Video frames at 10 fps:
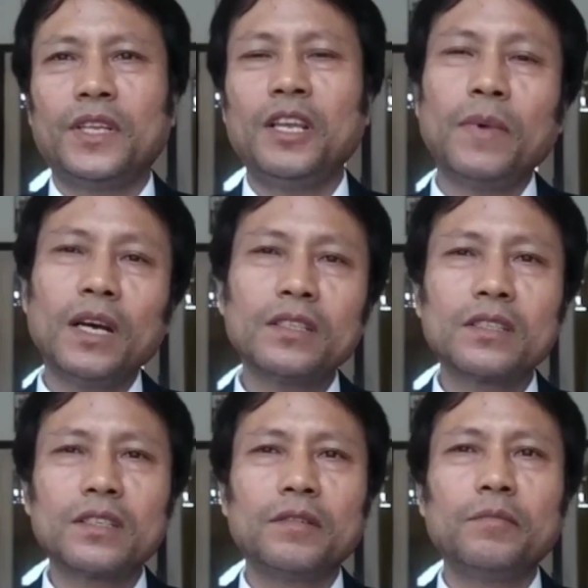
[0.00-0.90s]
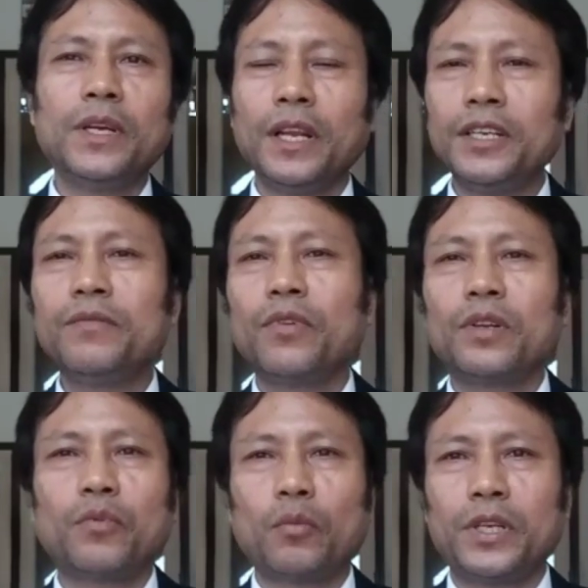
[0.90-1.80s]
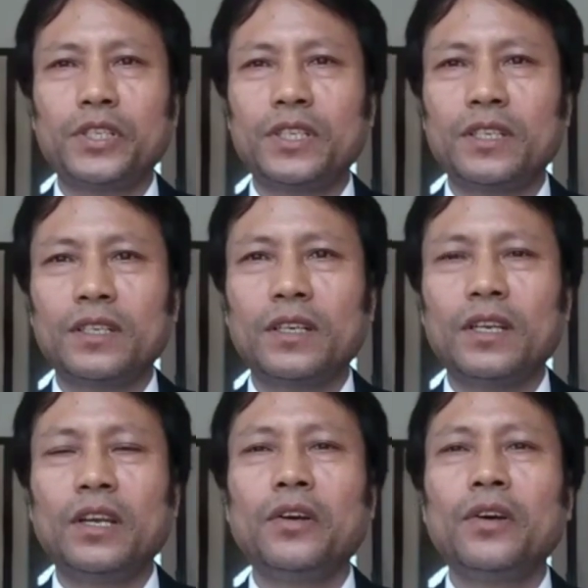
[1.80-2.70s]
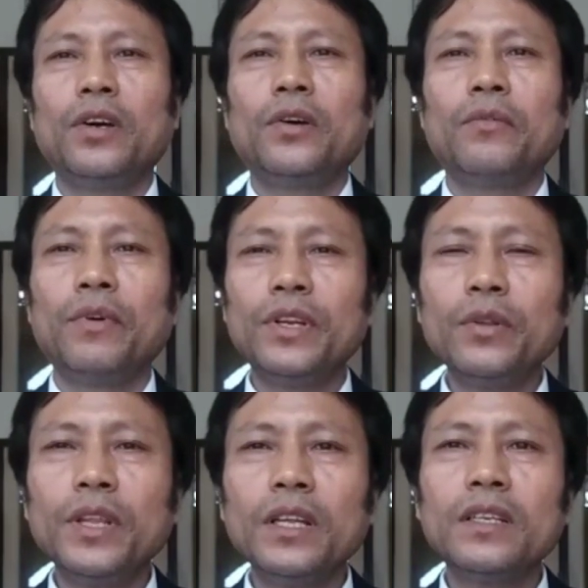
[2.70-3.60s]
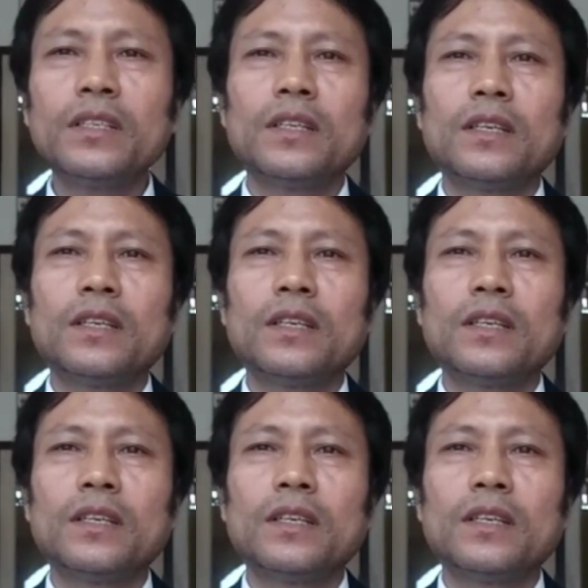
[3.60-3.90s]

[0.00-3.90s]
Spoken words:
he must be ready for the profession. We know that